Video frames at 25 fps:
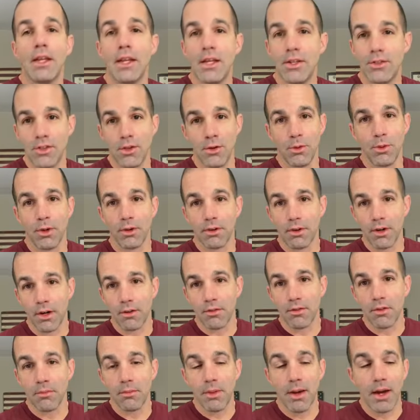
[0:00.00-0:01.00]
Easy one right
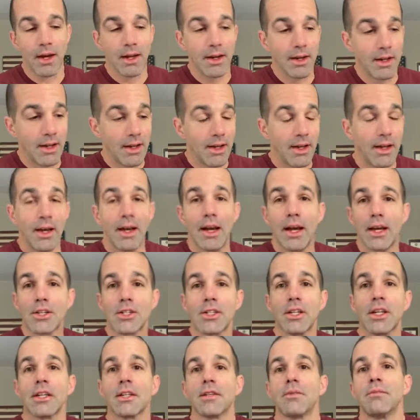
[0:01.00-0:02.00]
off the bat. I
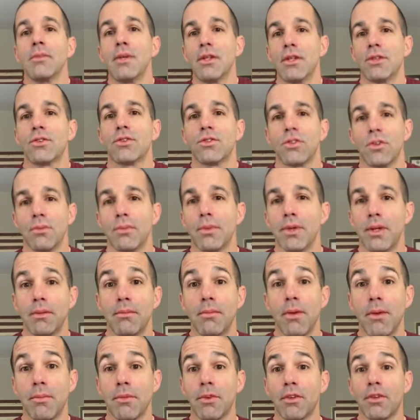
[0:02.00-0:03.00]
actually get to meet so many
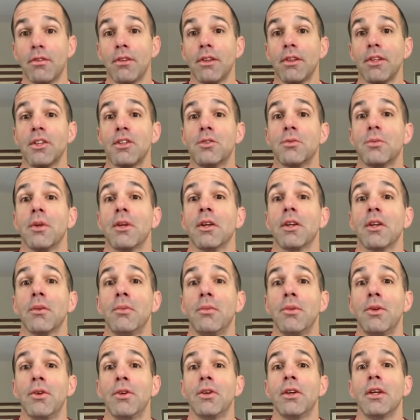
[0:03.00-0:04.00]
members of the Linchpin
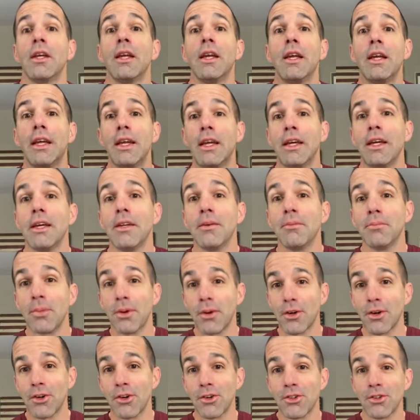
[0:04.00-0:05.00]
community in
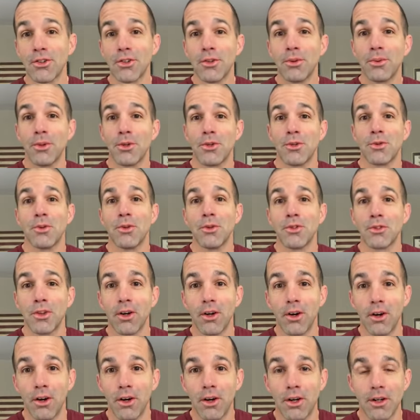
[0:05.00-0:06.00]
person, which was
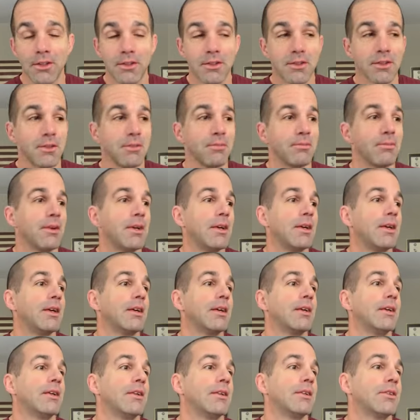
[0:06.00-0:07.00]
awesome.
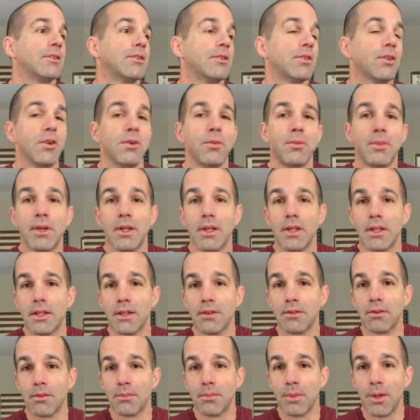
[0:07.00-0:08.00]
So many
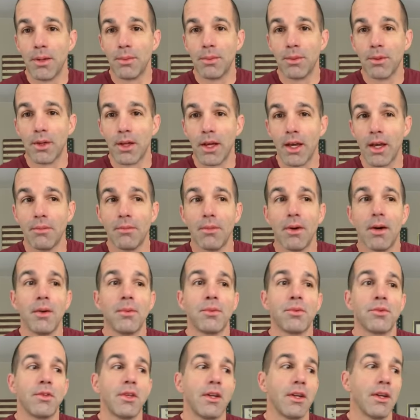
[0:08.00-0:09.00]
different people came
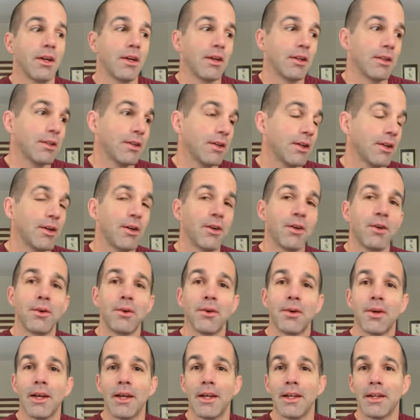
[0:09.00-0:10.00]
up, said
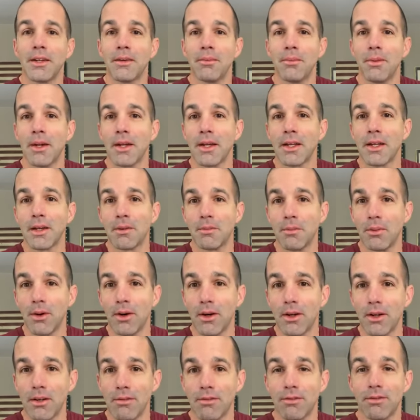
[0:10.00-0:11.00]
hello, and depending
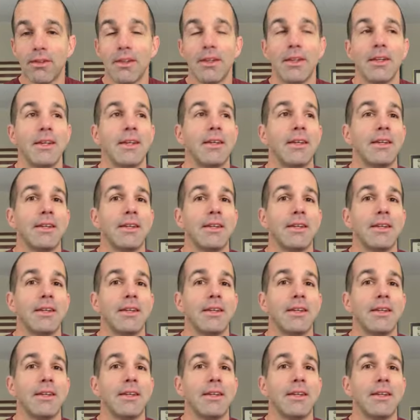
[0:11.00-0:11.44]
upon if